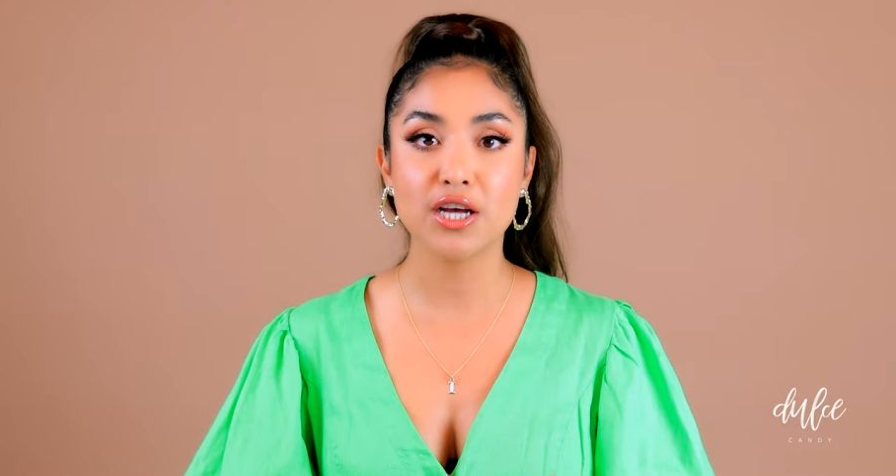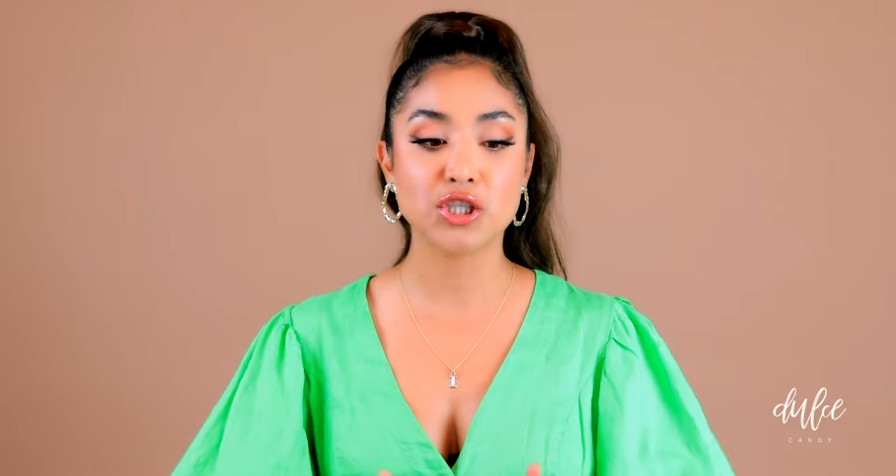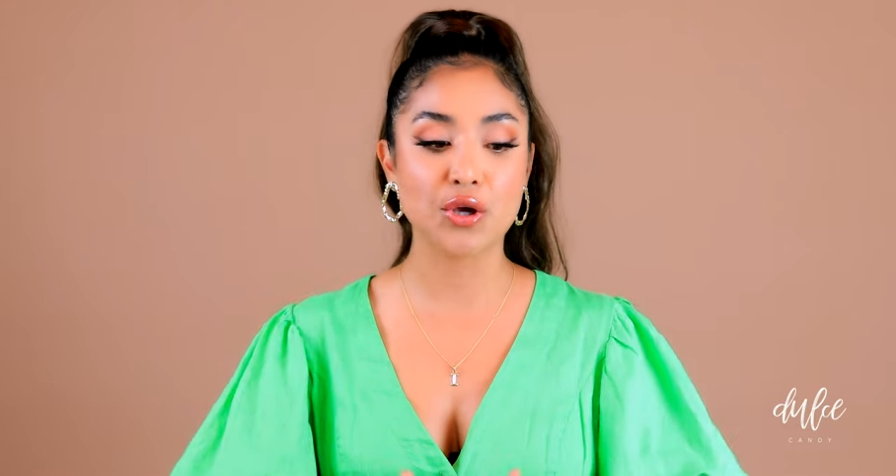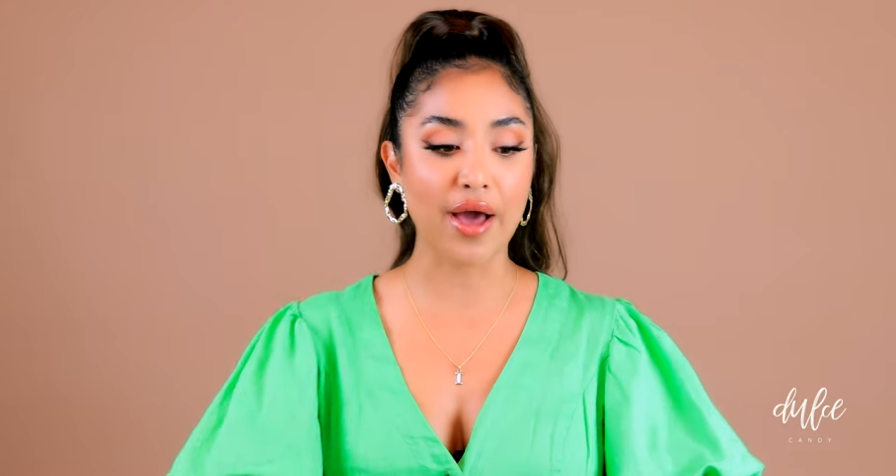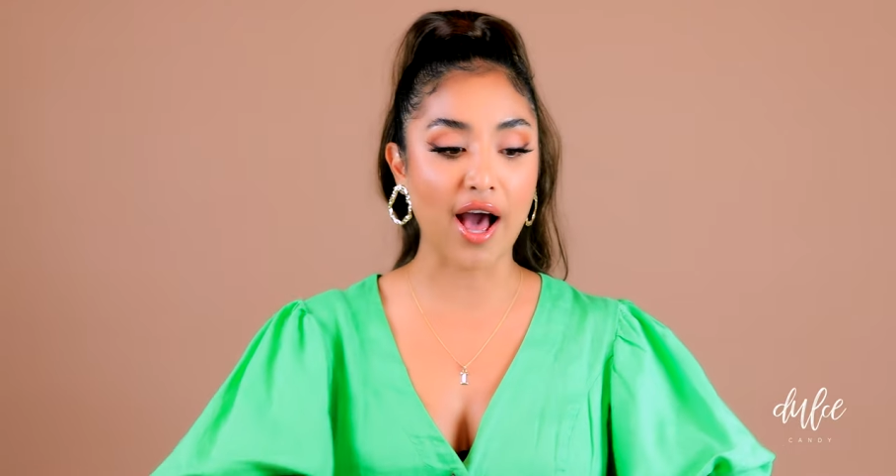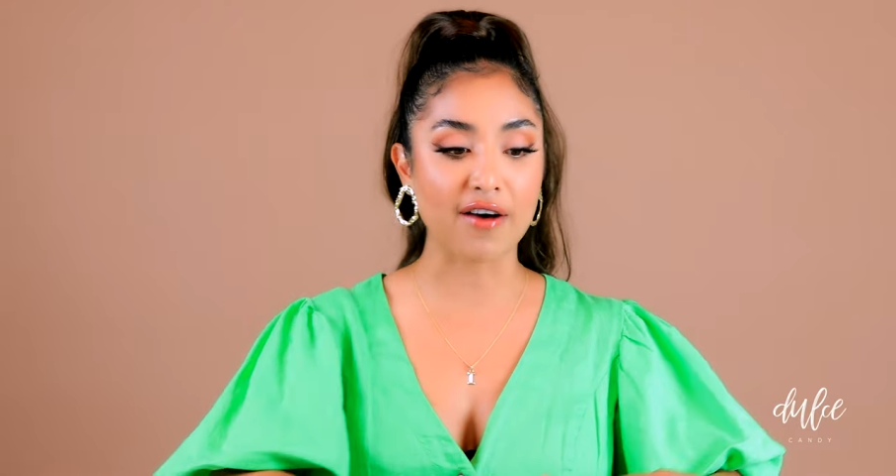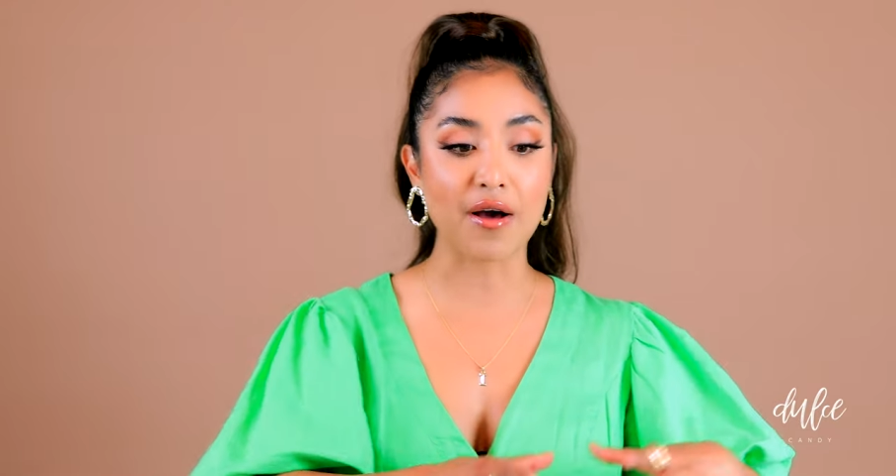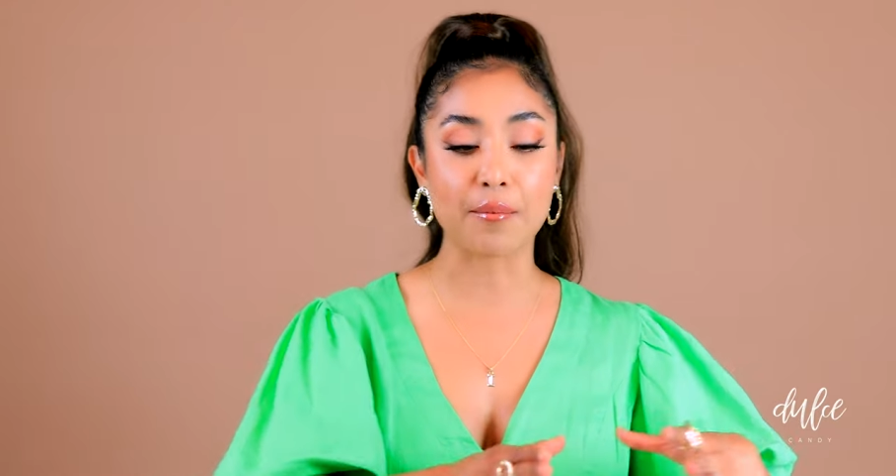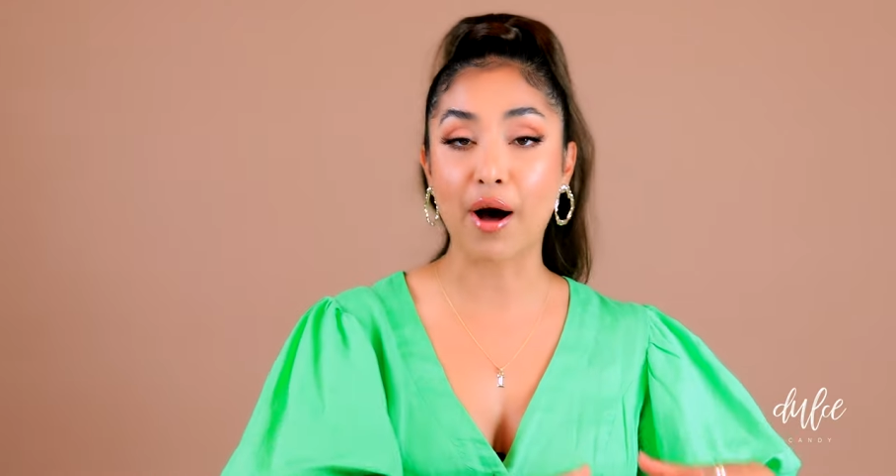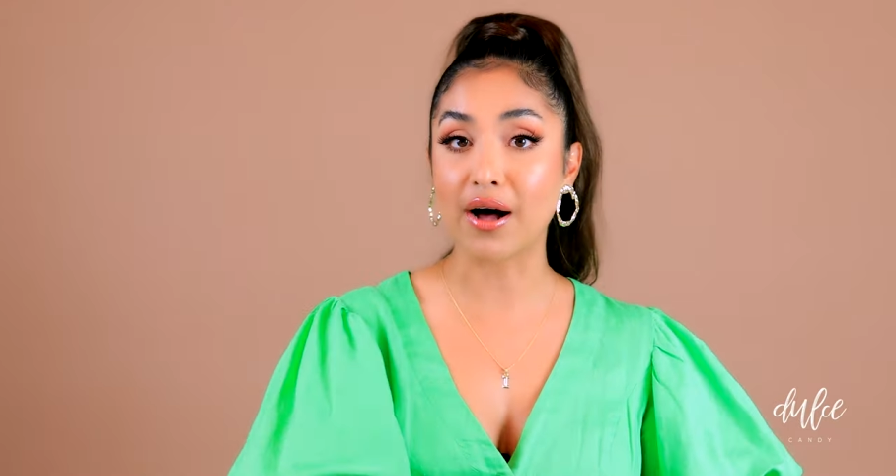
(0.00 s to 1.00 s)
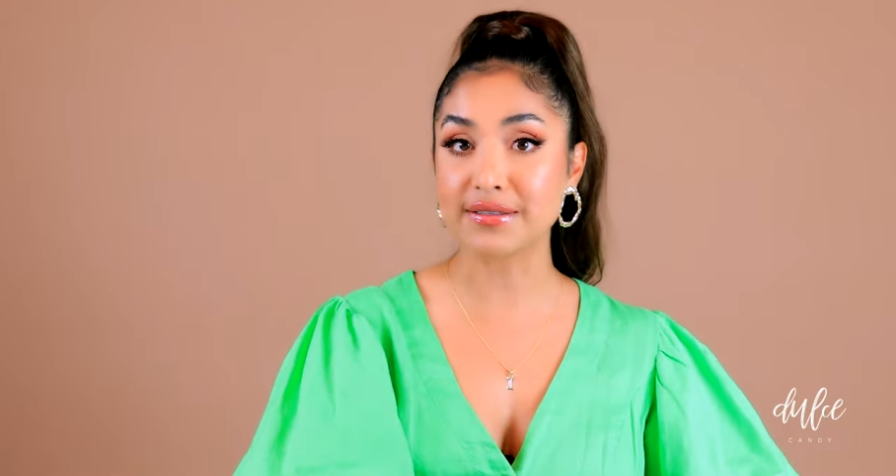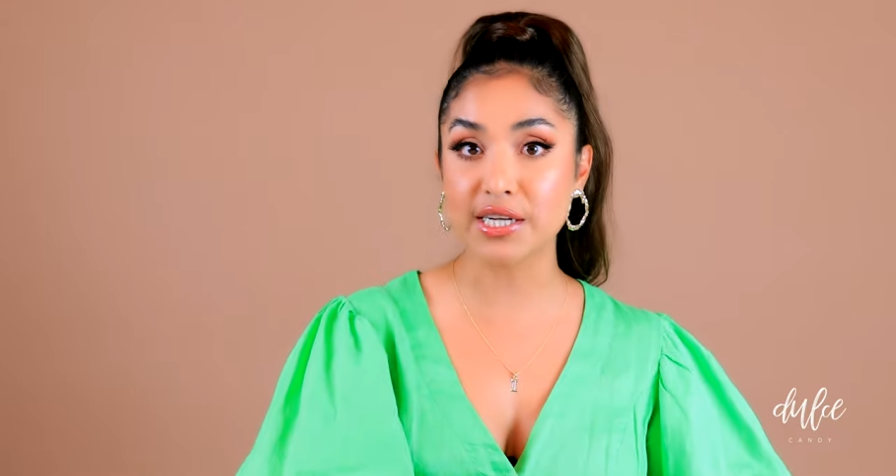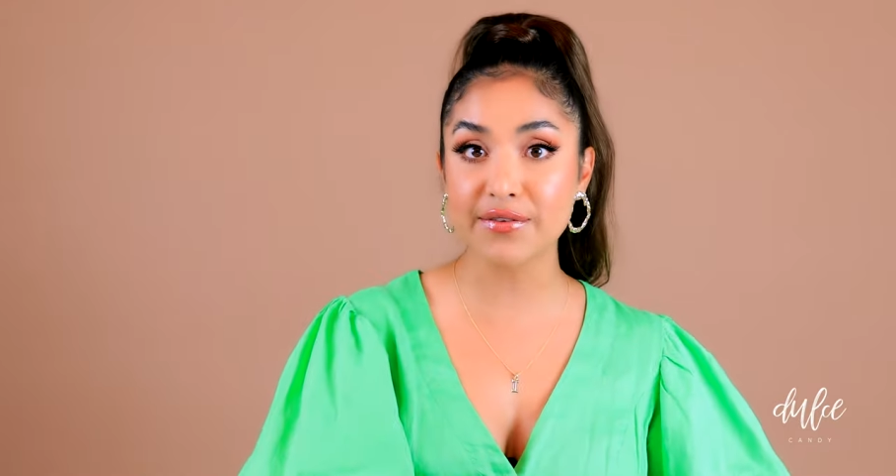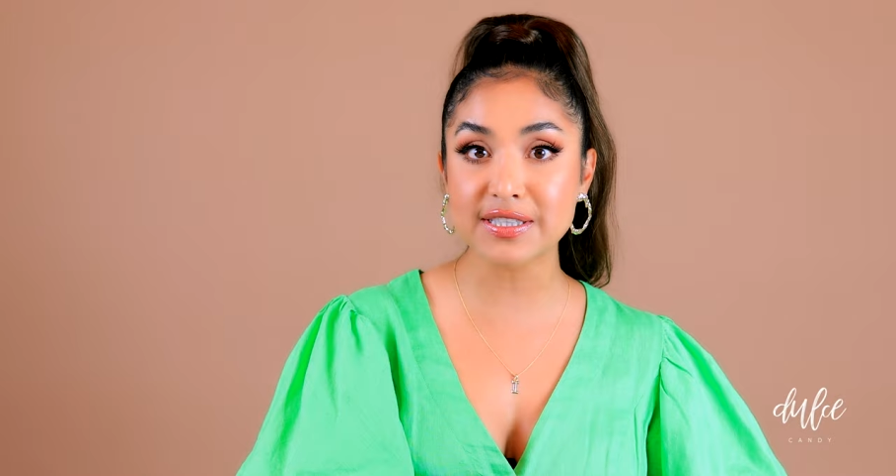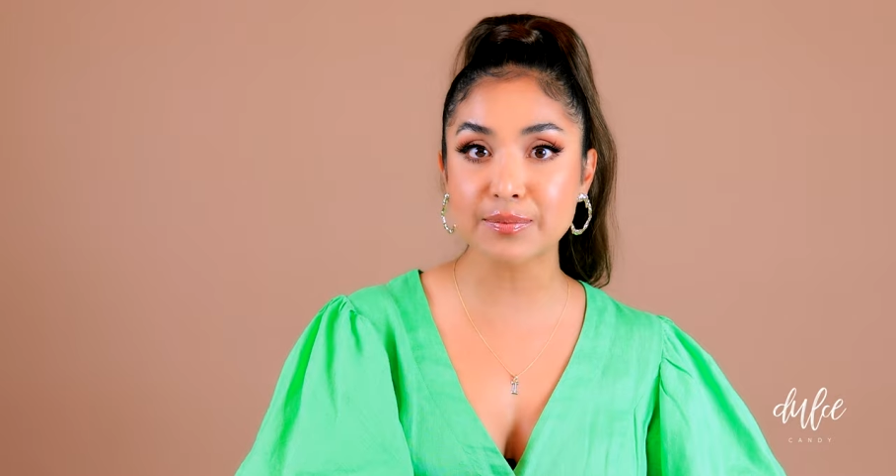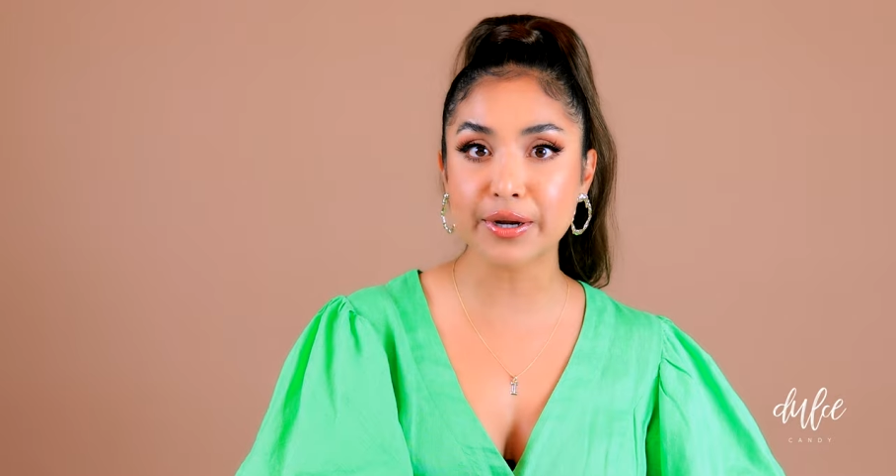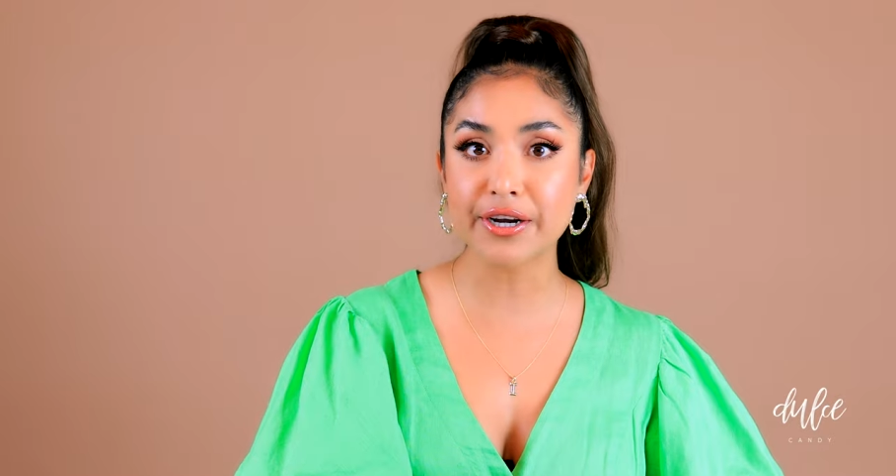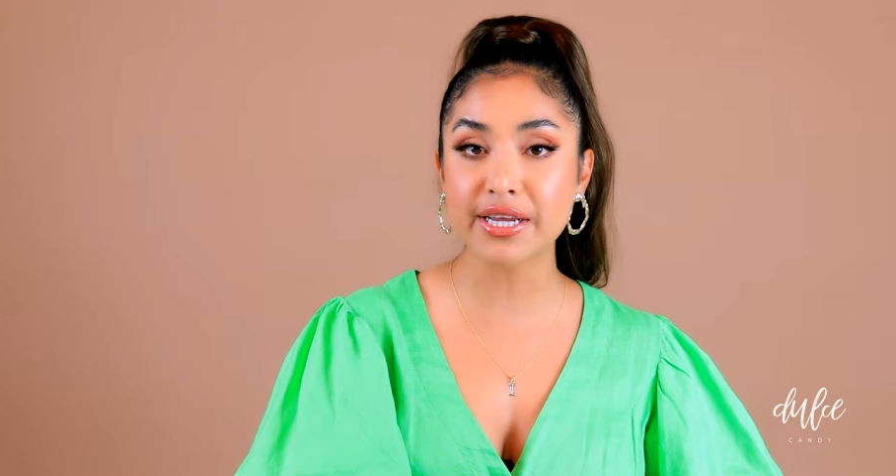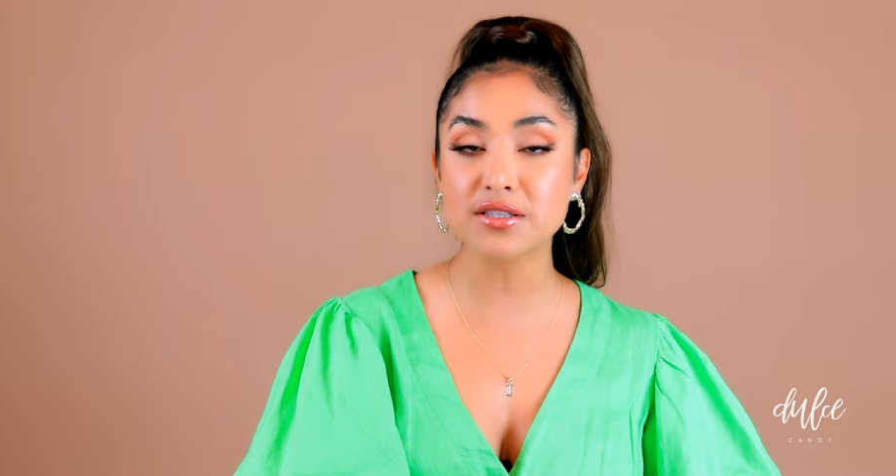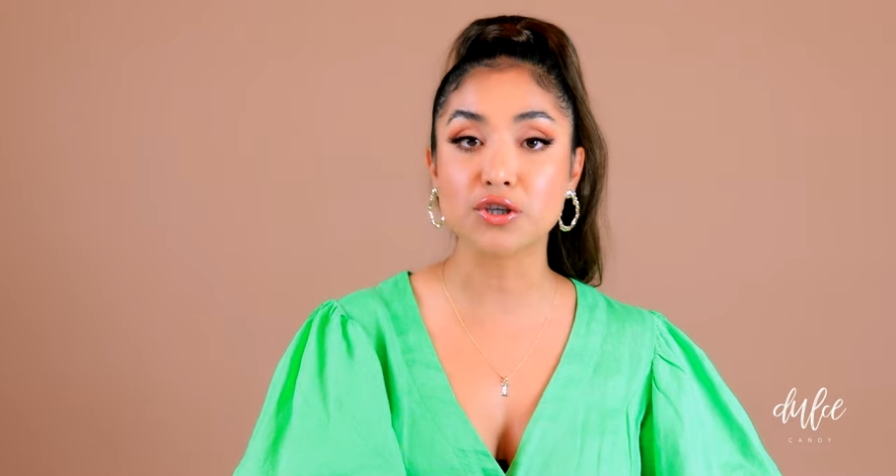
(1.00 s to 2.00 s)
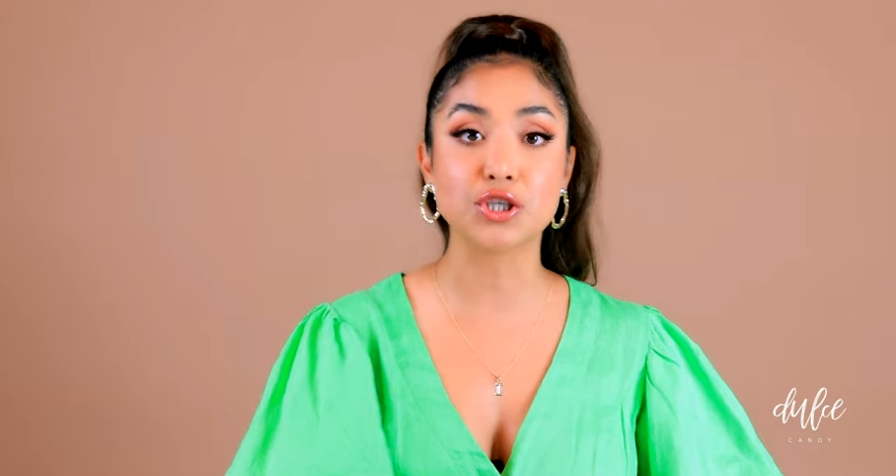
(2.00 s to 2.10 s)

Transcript: Do you have a positive experience,